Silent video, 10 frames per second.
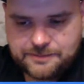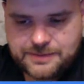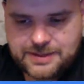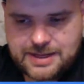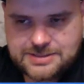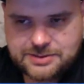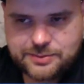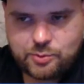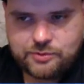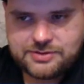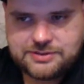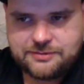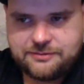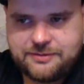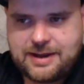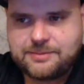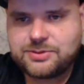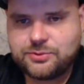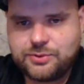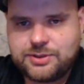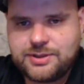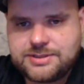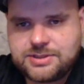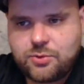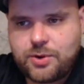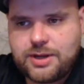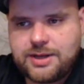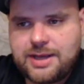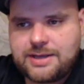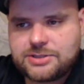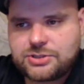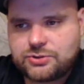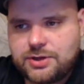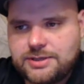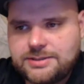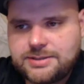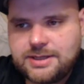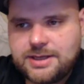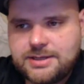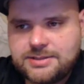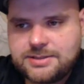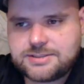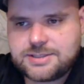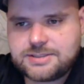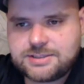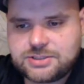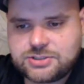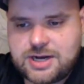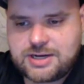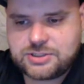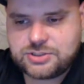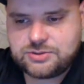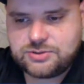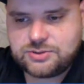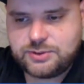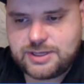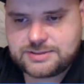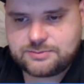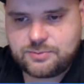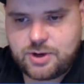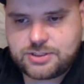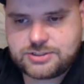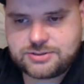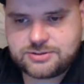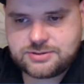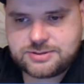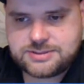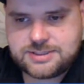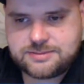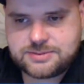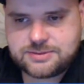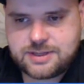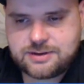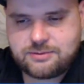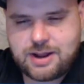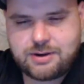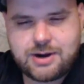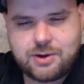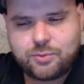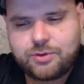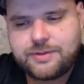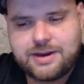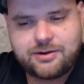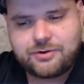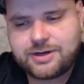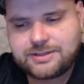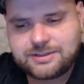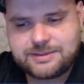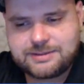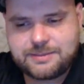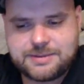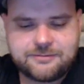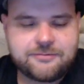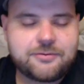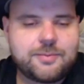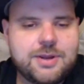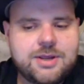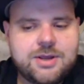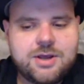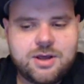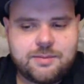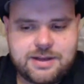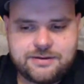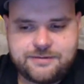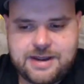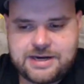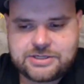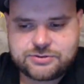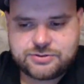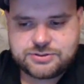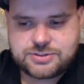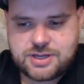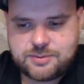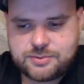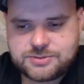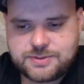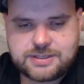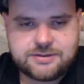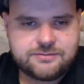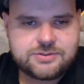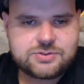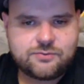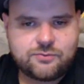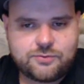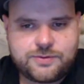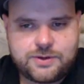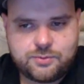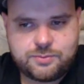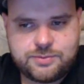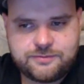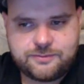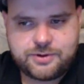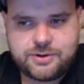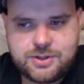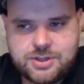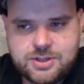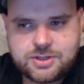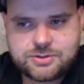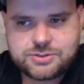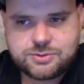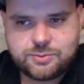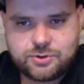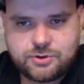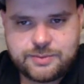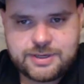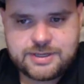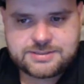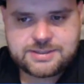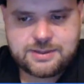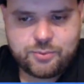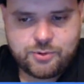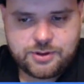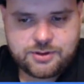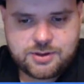has a little bit more of a different vibe to it. It isn't quite as stressed, I guess, in a sense, because you're not doing as much, it seems. I don't know how to word that correctly. I mean, it might be different from a manufacturer's perspective and so forth than it would be from a consumer or a media standpoint.